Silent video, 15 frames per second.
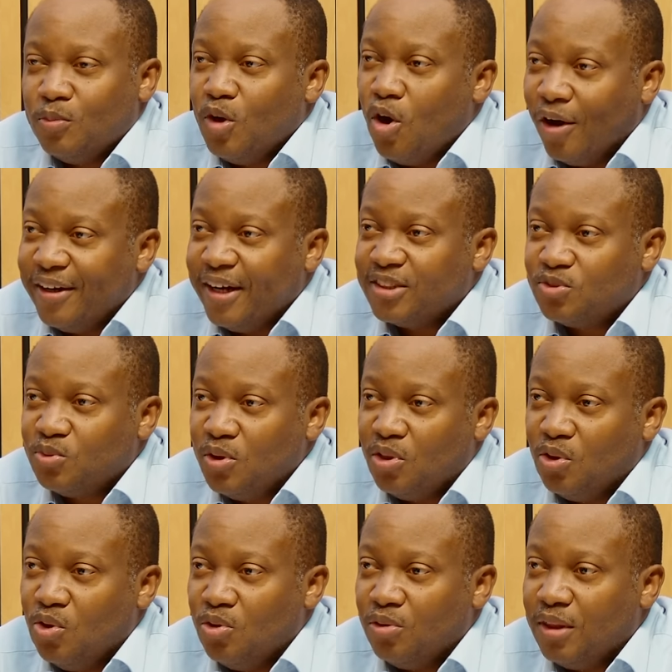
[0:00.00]
be honest with
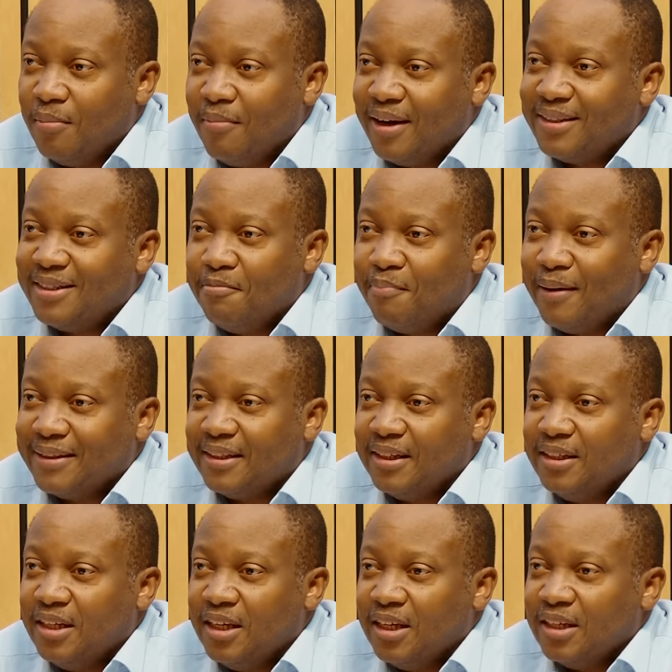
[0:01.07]
you, the
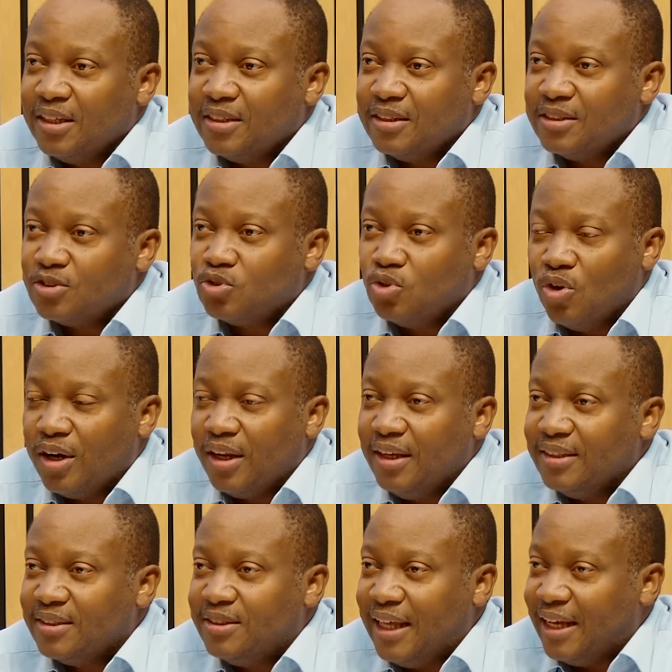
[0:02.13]
multi-party story
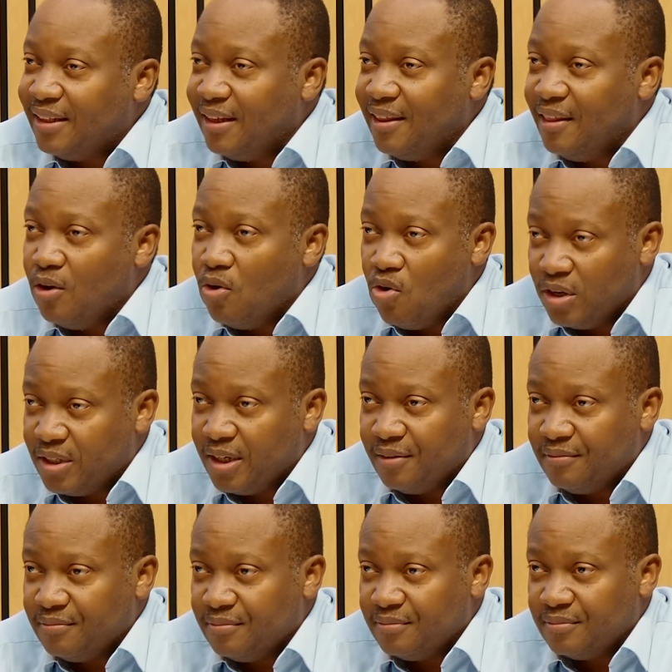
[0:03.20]
is dead in the water,
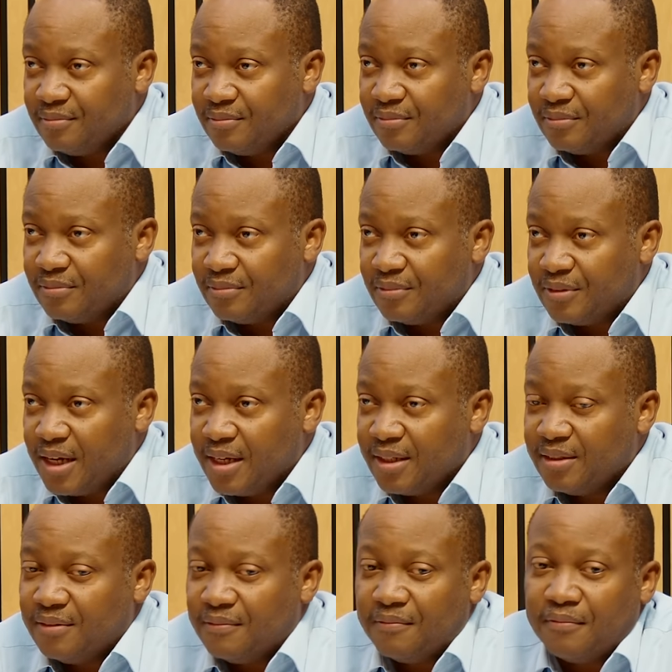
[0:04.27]

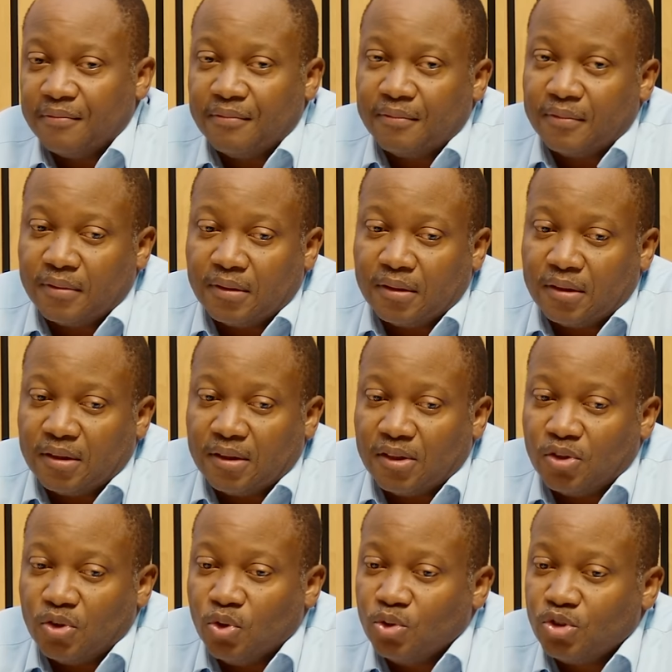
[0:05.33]
right?
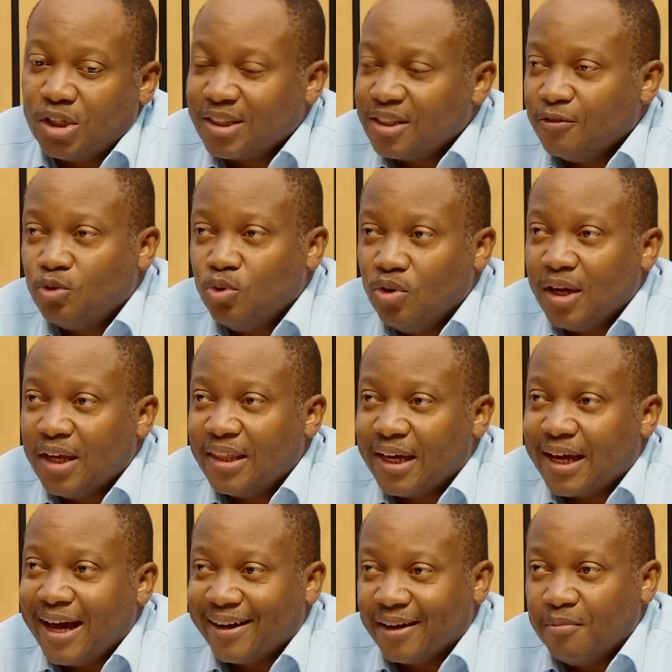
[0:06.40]
You just have to look at the
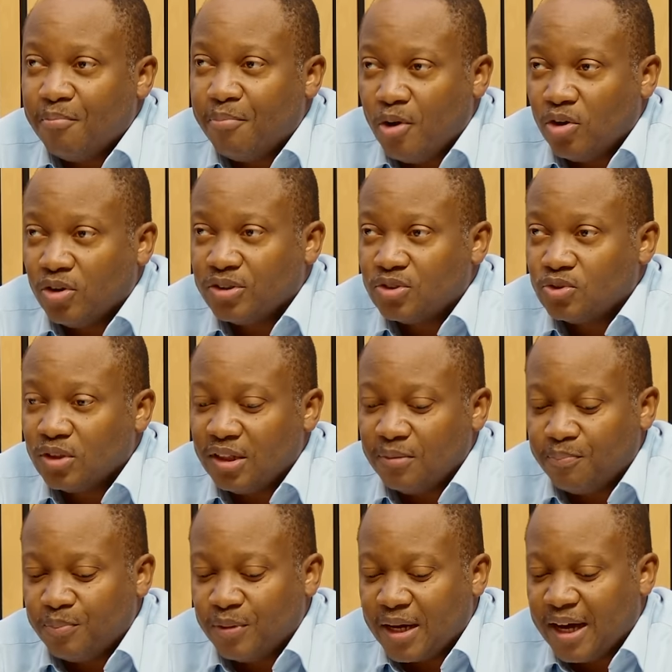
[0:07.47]
current polls. So the
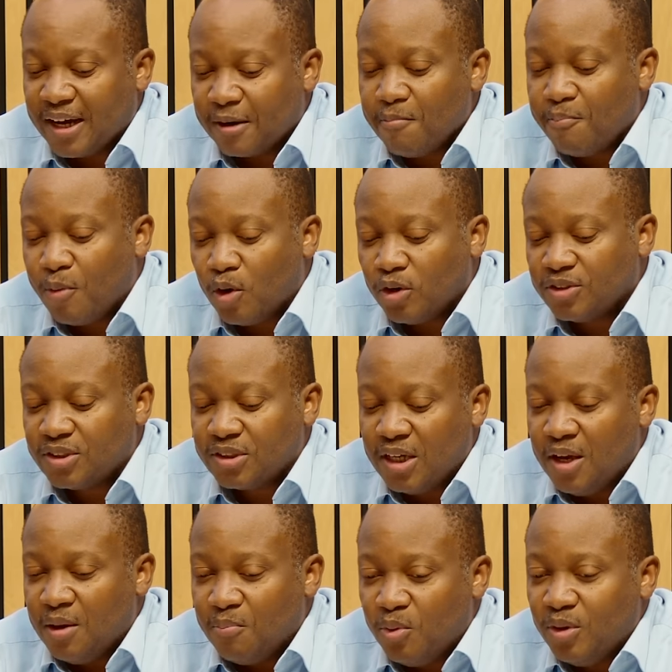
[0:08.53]
current polls
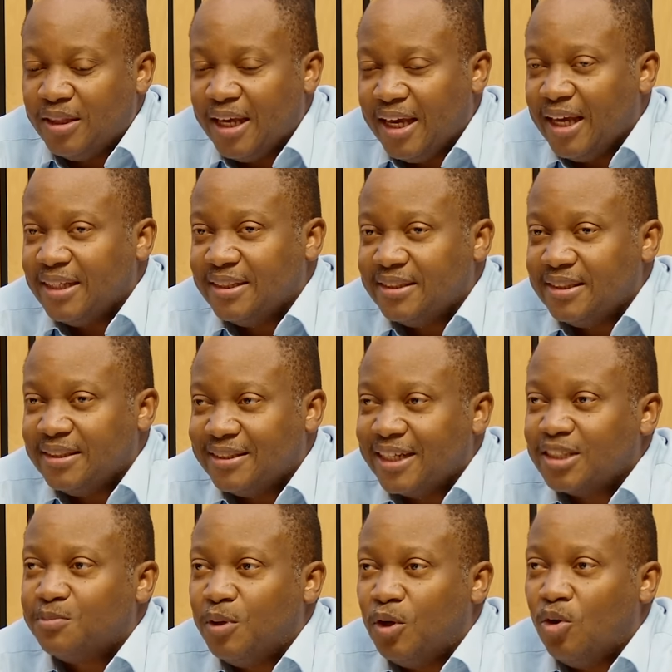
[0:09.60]
put the ANC
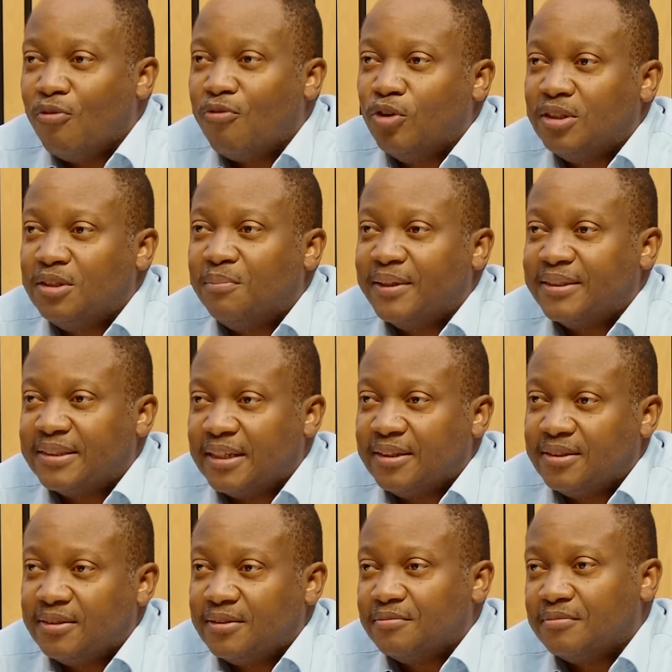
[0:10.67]
just below
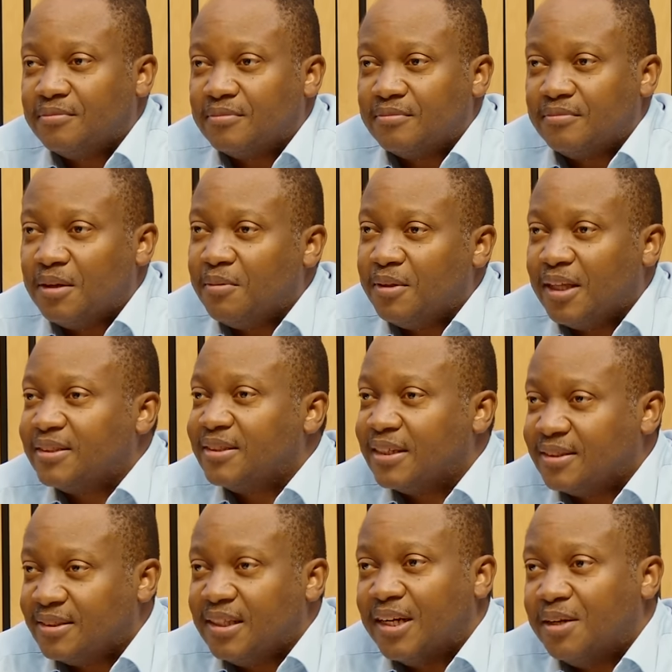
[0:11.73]
40%. Maybe that's
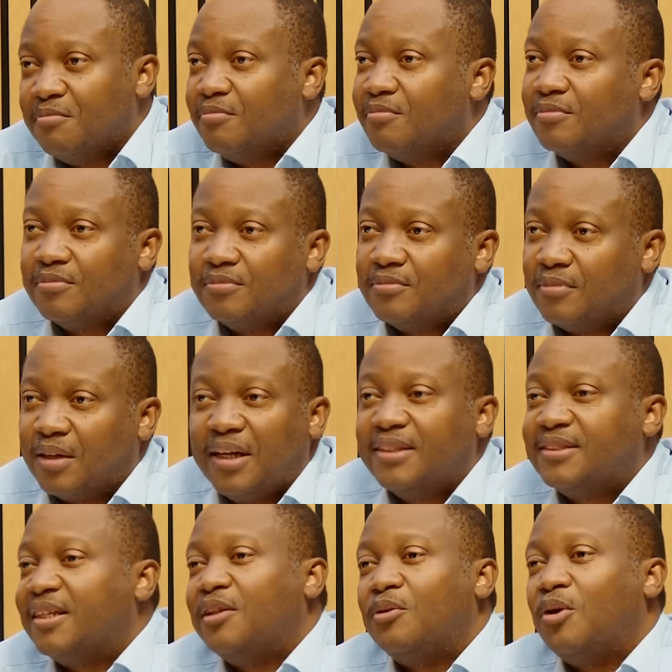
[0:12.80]
extreme, but
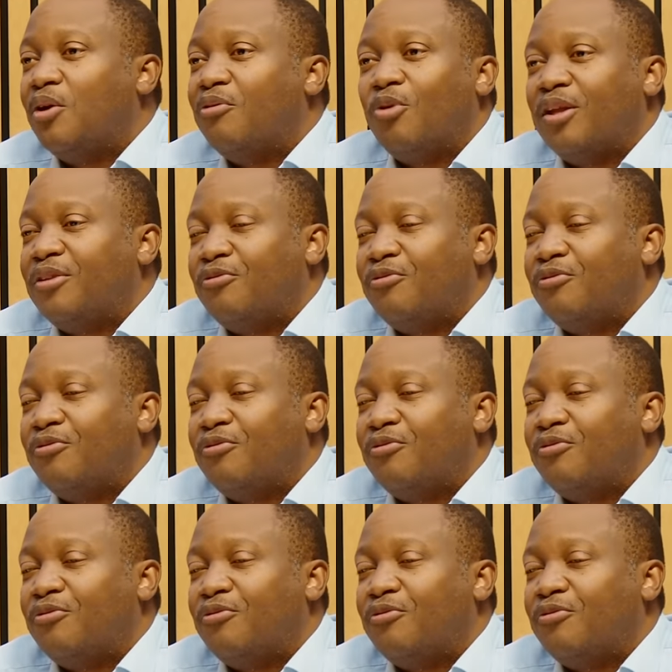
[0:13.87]
let's say they were at